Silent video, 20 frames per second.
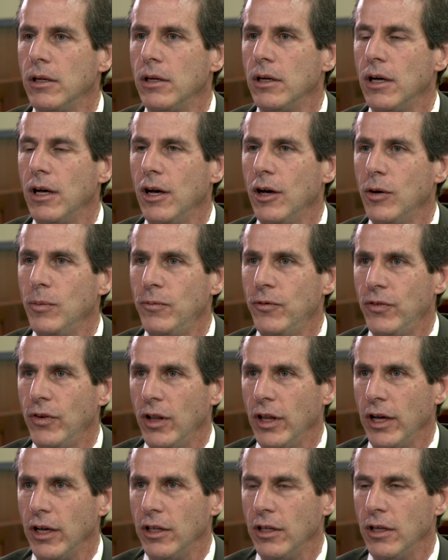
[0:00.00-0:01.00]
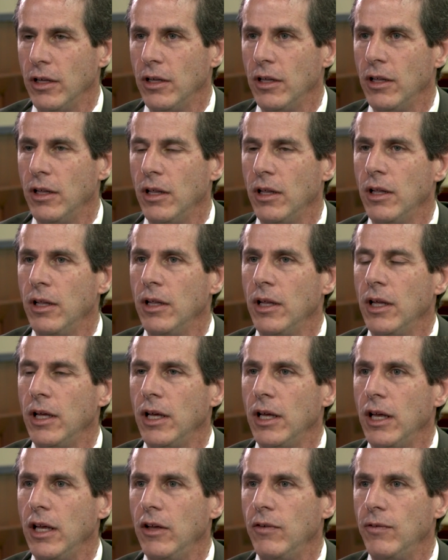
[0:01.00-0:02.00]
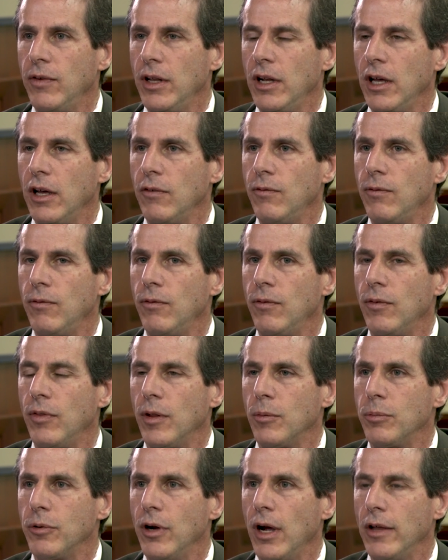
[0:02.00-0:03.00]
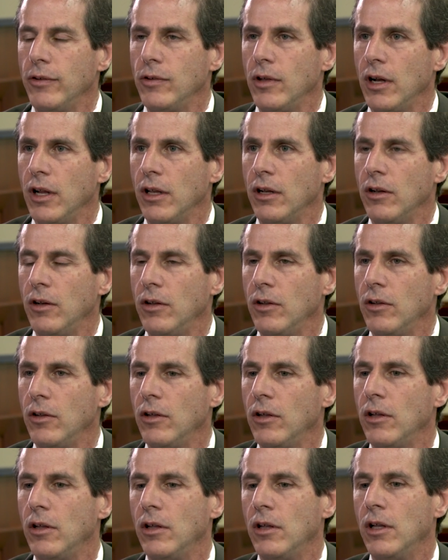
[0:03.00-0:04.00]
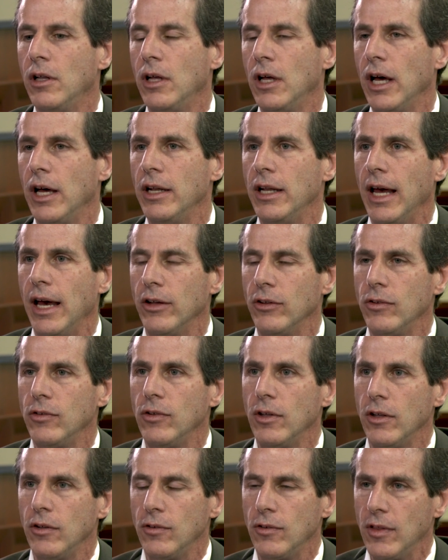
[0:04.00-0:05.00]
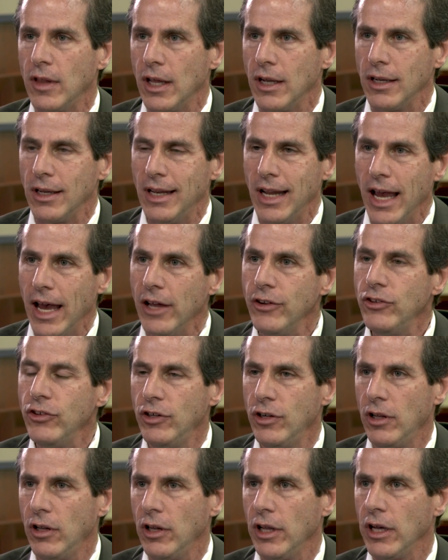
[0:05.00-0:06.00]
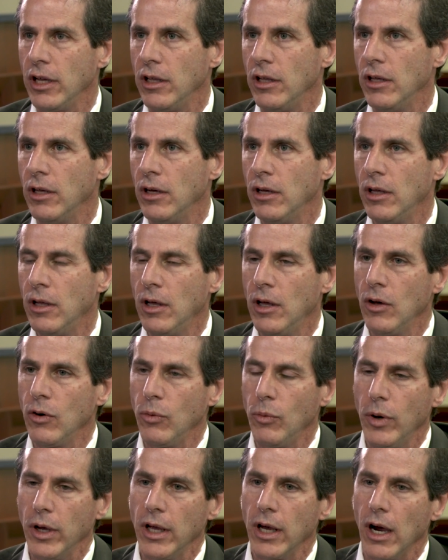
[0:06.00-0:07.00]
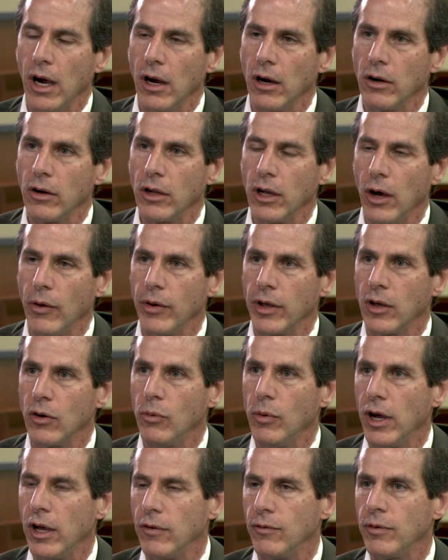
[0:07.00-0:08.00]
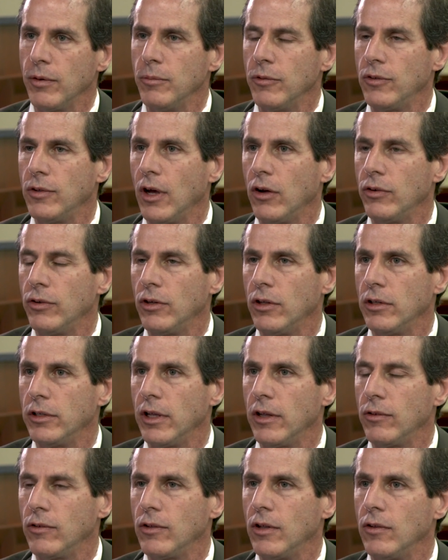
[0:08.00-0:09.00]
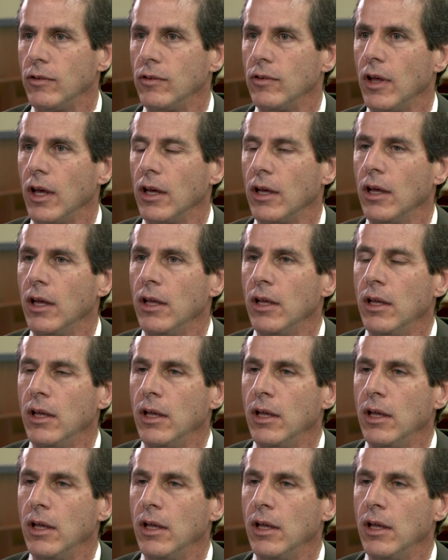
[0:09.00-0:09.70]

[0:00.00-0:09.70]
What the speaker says: Hopefully, even if the president announces that nationally we are going away from social distancing,